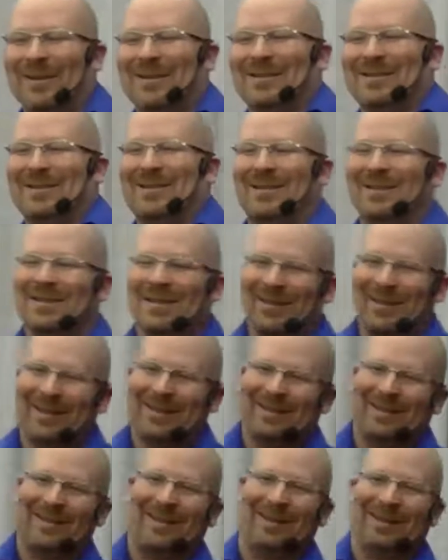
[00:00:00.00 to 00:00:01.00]
is she doesn't like
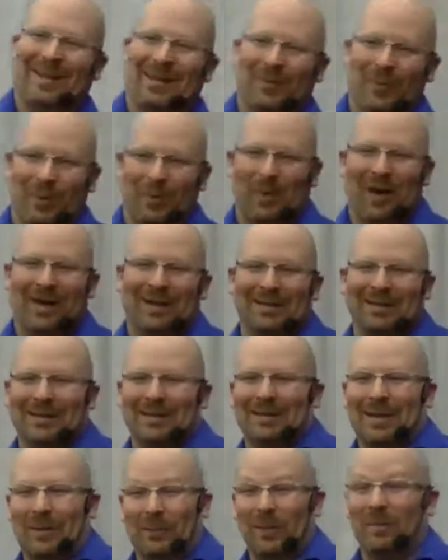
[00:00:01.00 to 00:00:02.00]
to think that we're
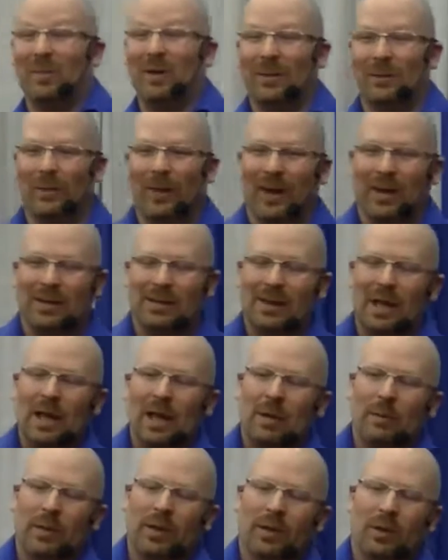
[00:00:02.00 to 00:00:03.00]
bugs, that we've been bugs.
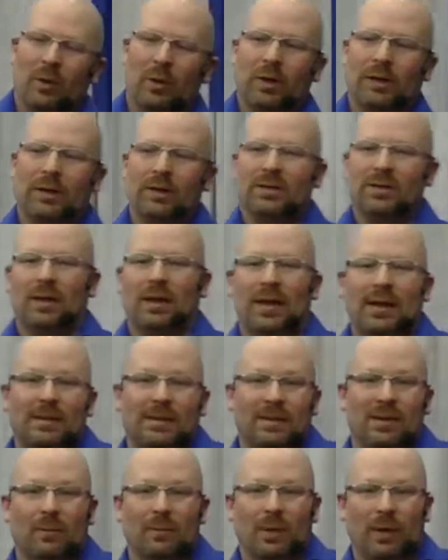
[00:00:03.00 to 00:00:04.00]
But you know what? There's a
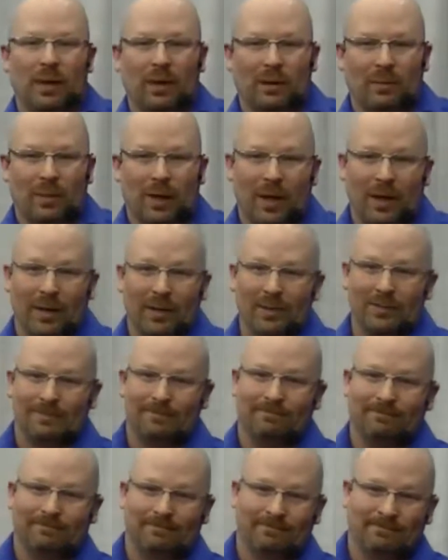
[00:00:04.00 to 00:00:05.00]
lesson in being a bug.
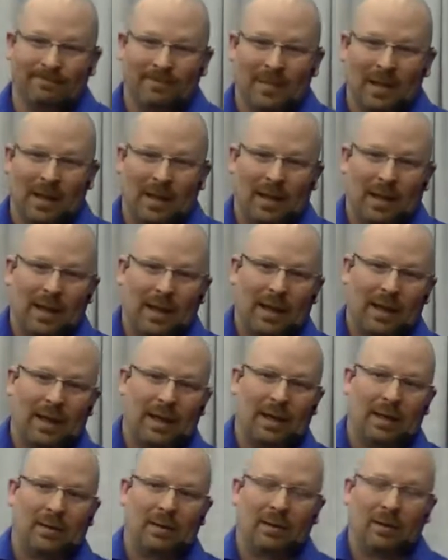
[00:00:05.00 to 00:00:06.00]

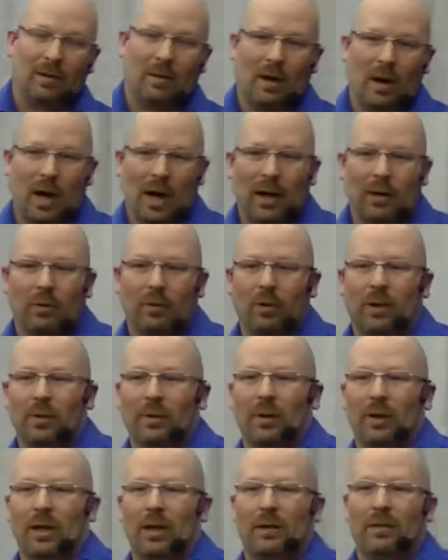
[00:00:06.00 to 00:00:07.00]
And I really
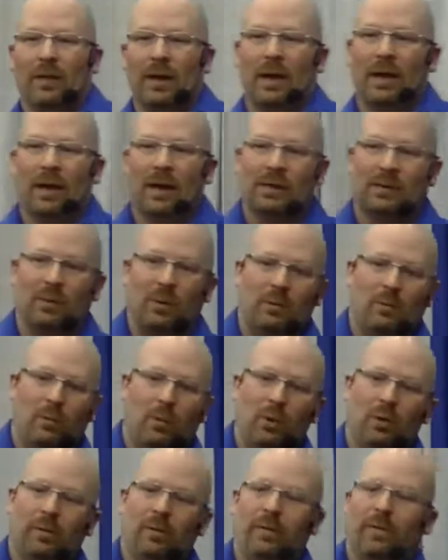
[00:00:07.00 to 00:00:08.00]
believe that as we
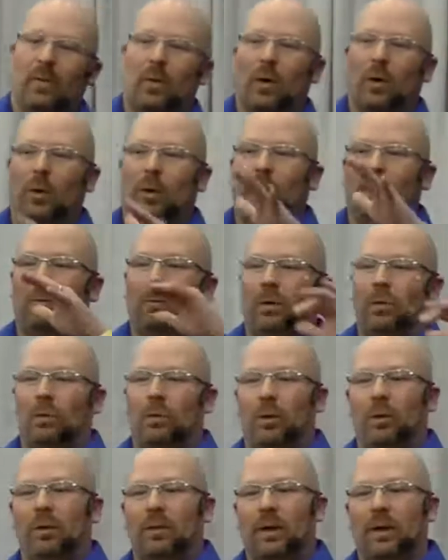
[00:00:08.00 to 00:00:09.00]
move forward and we're
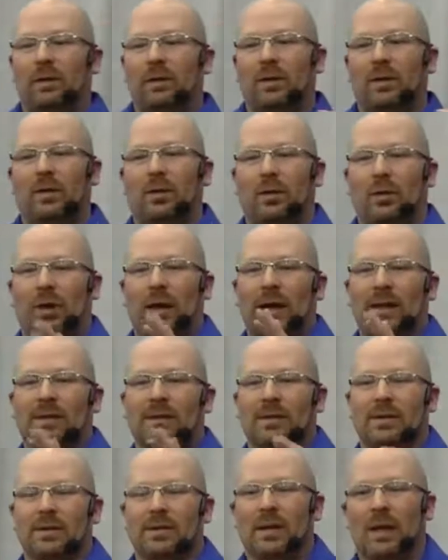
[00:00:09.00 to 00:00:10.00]
moving to new
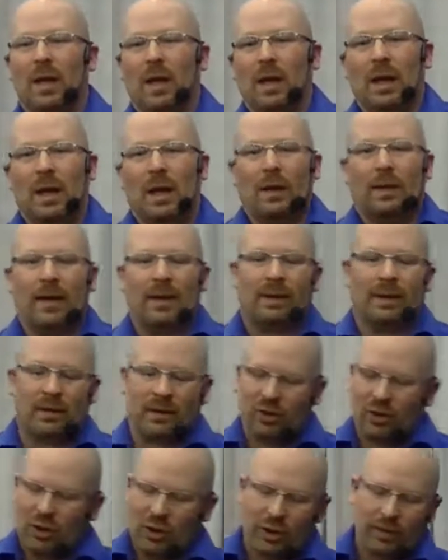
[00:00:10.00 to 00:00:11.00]
lessons, that the
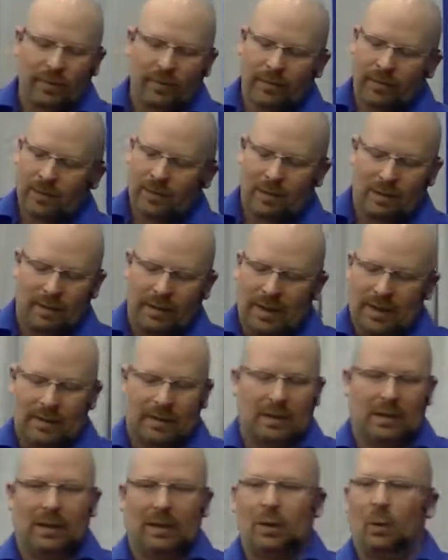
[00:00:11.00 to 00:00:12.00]
shift, that
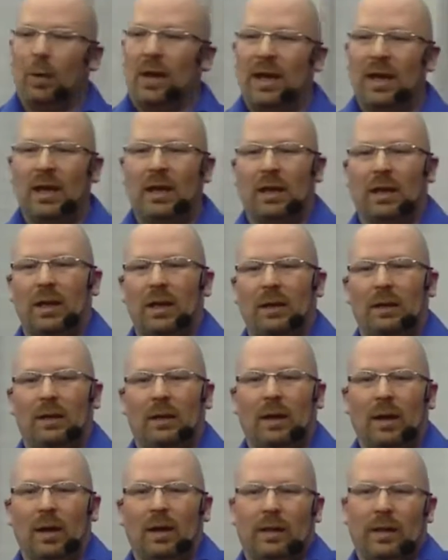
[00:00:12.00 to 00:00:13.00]
the awakening
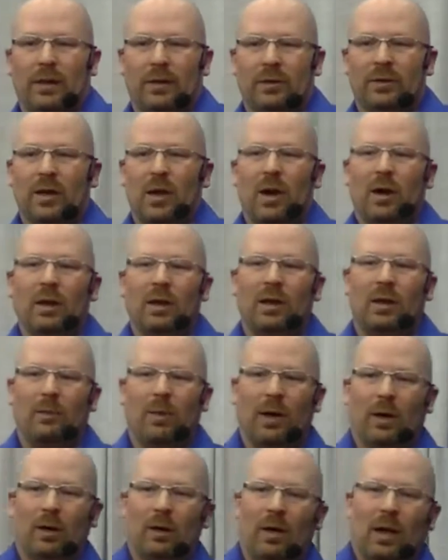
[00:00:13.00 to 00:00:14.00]
that they're talking
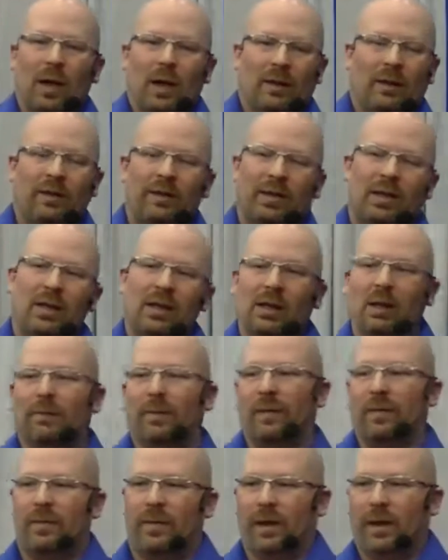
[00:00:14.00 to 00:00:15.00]
about, the thinning of
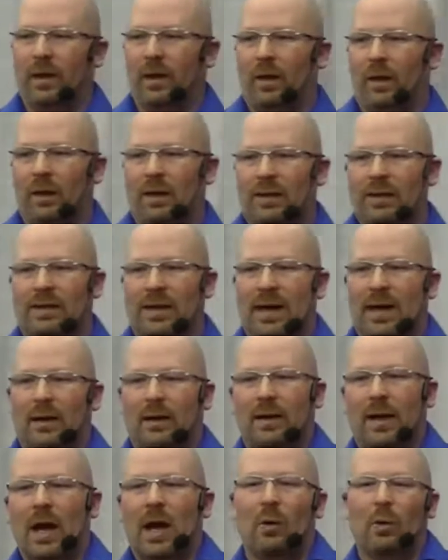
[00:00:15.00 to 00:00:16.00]
the veil is that
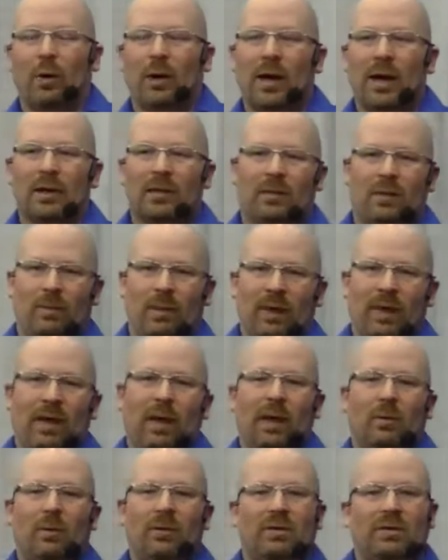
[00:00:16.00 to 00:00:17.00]
now we're actually being
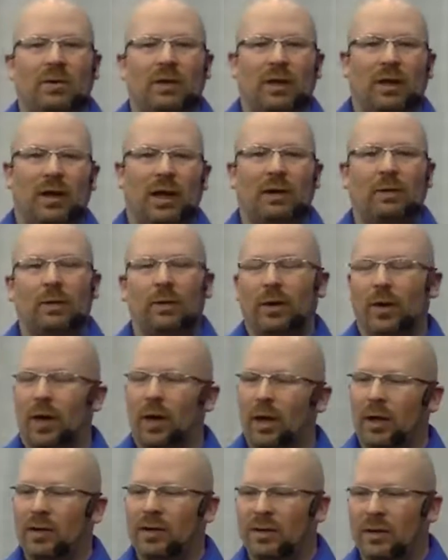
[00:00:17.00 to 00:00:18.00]
able to connect with our
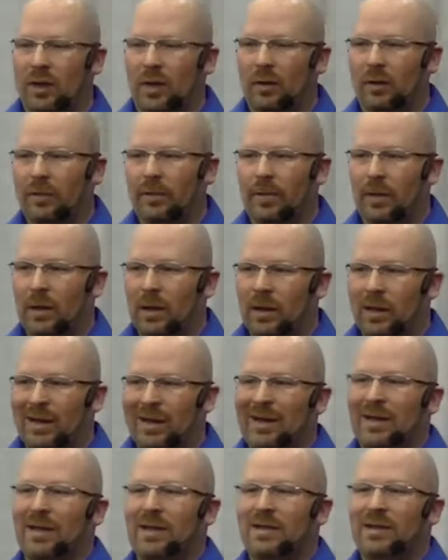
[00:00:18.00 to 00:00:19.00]
higher self
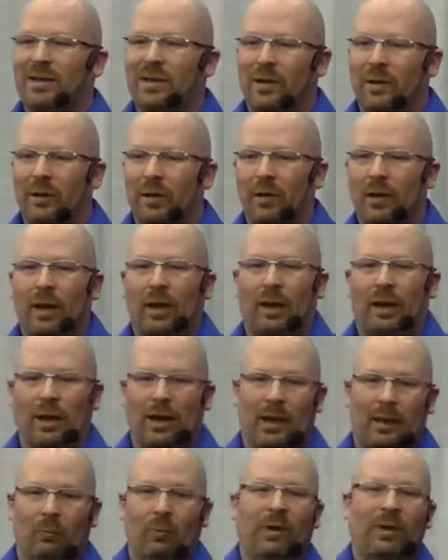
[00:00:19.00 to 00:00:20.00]
easier
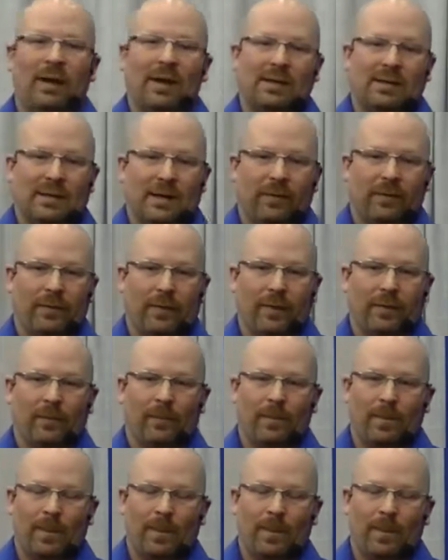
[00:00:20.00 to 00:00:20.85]
and with less effort.